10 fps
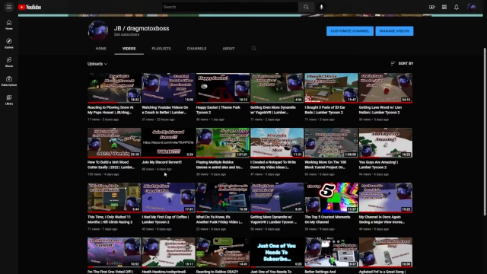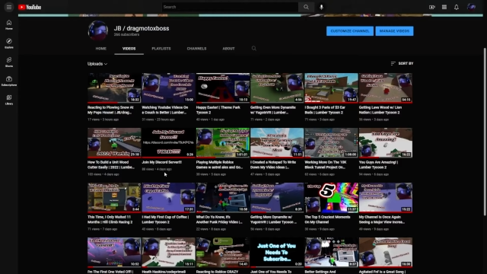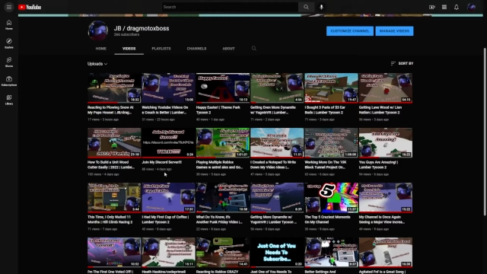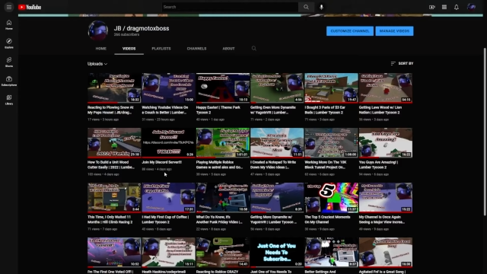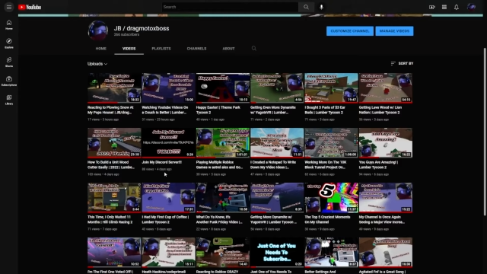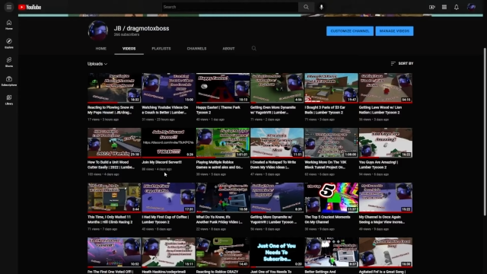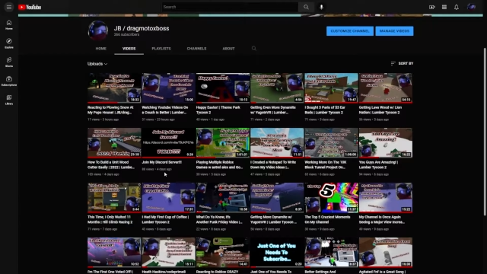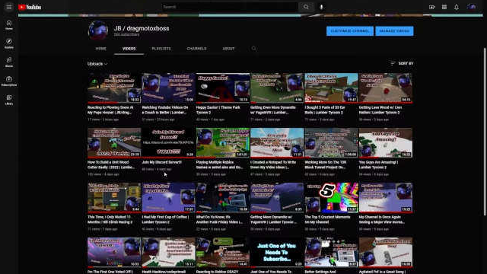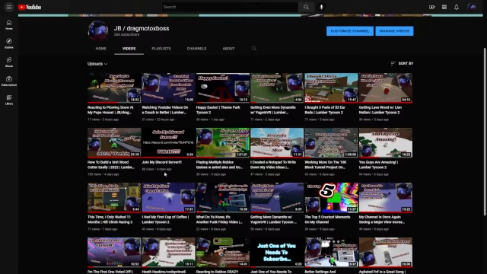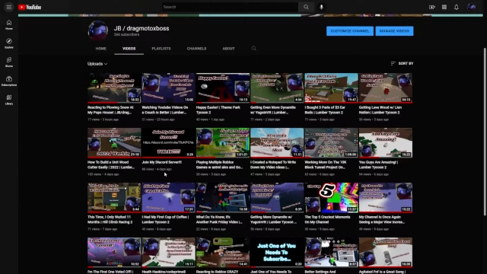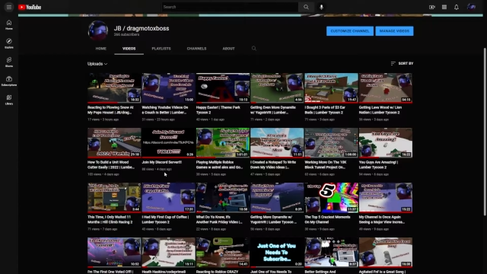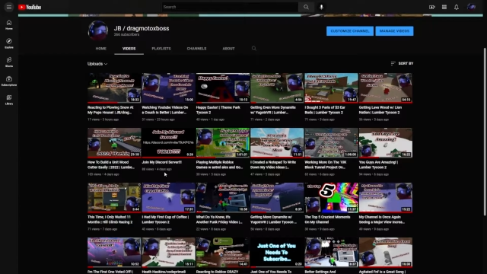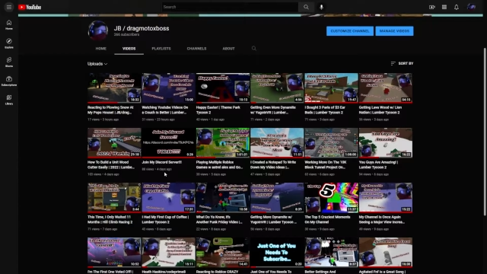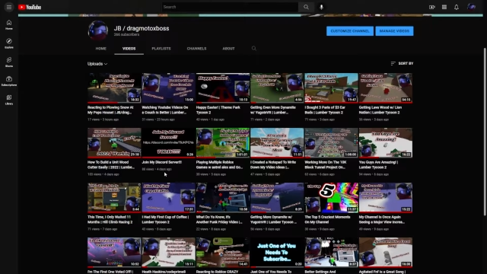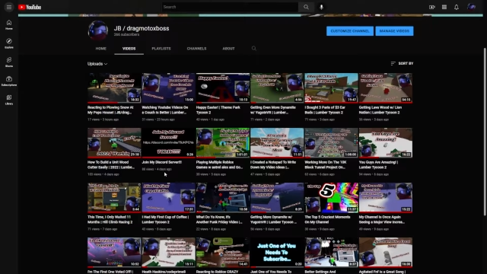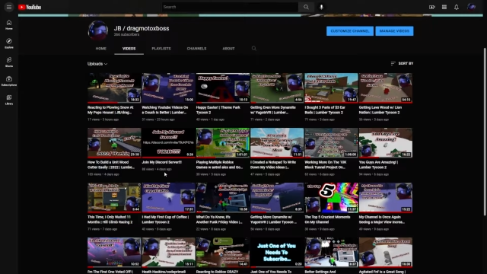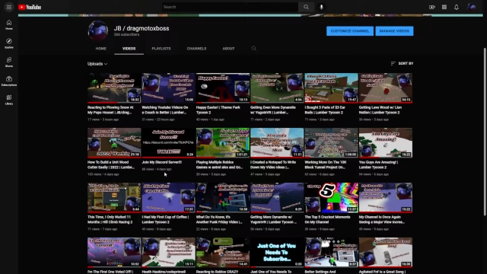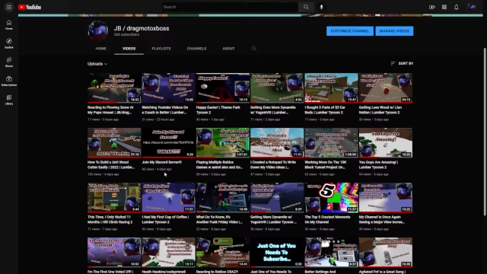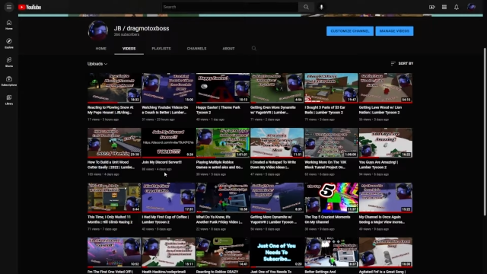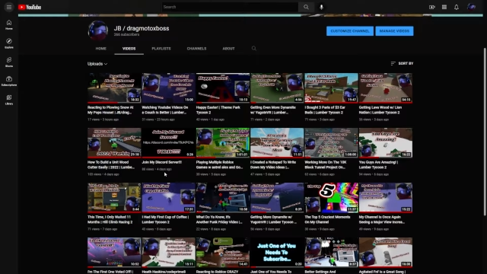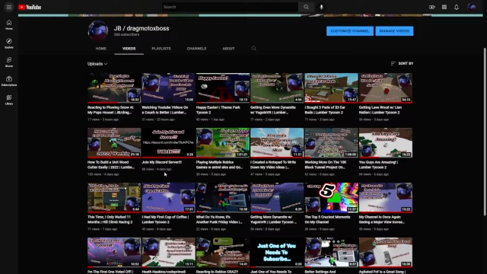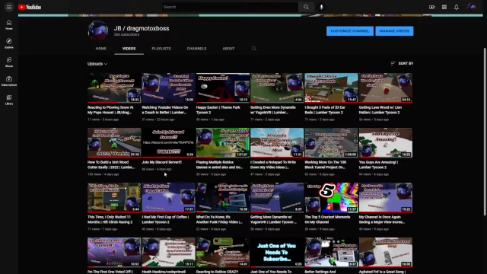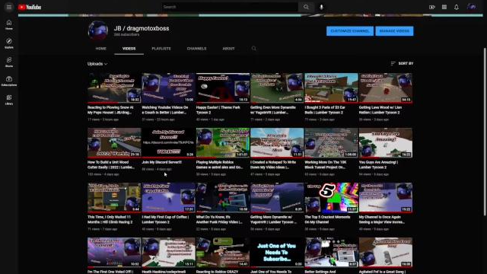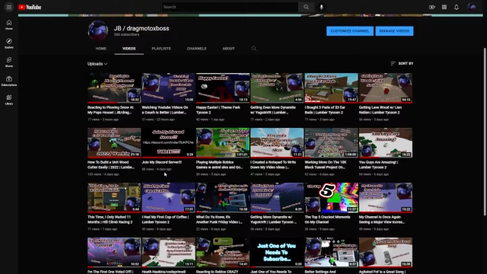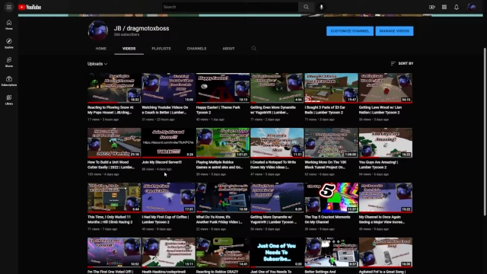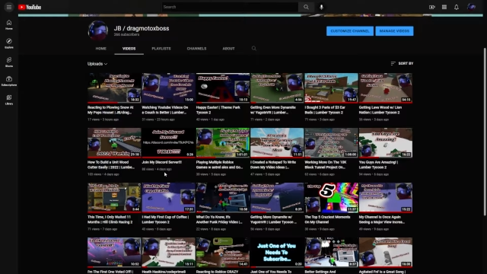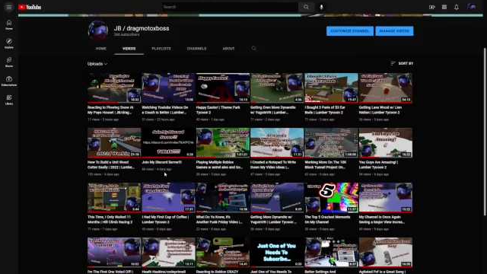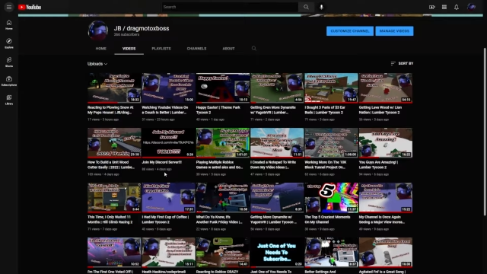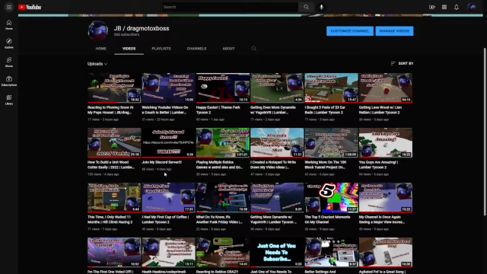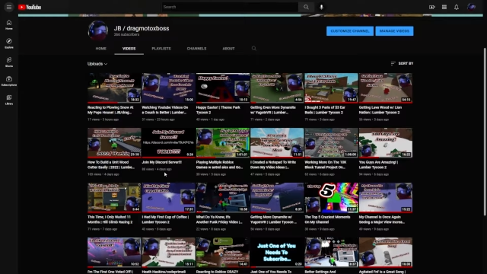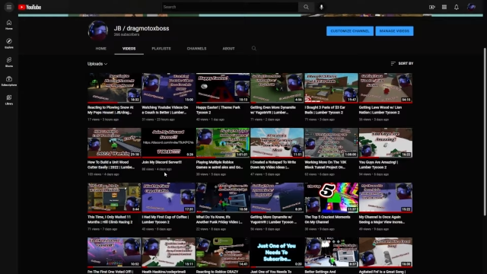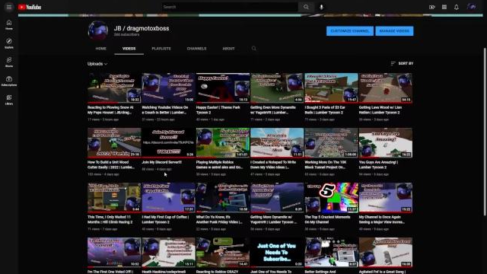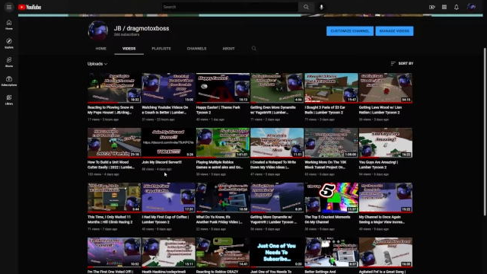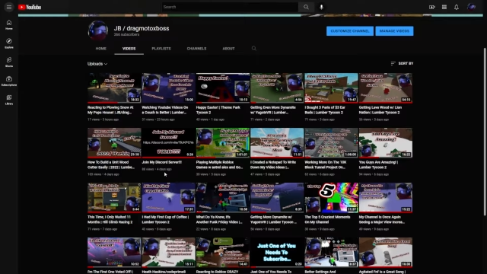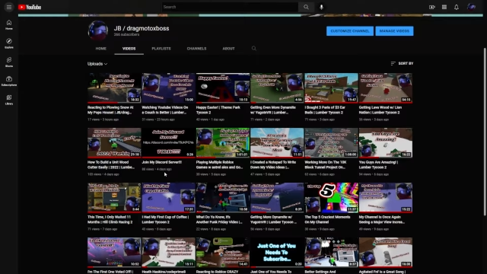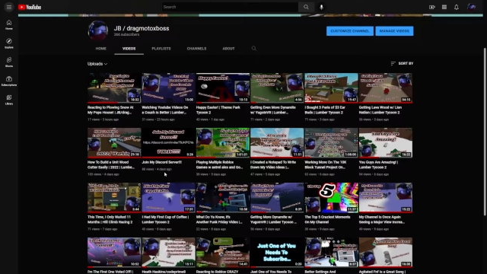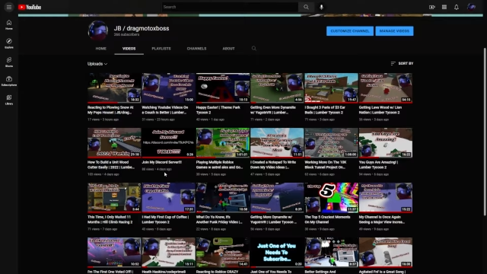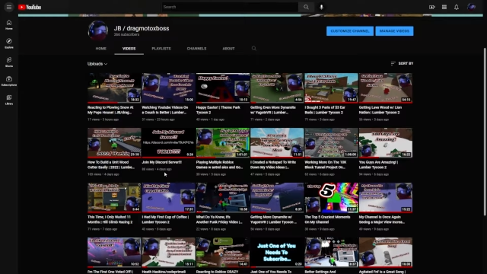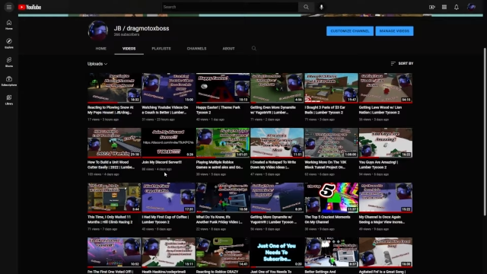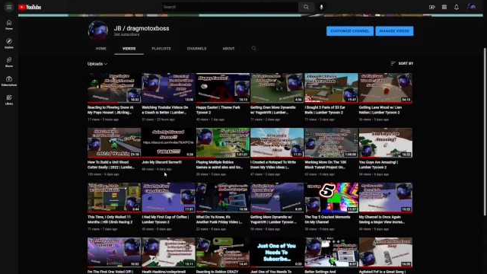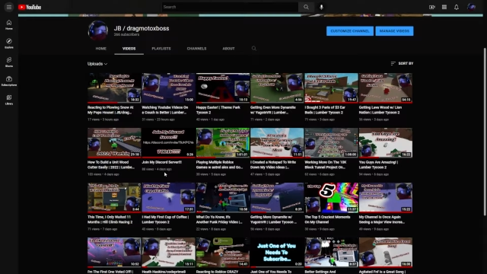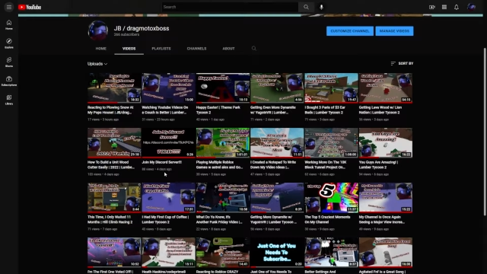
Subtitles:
No face is visible, so there are no lips to read.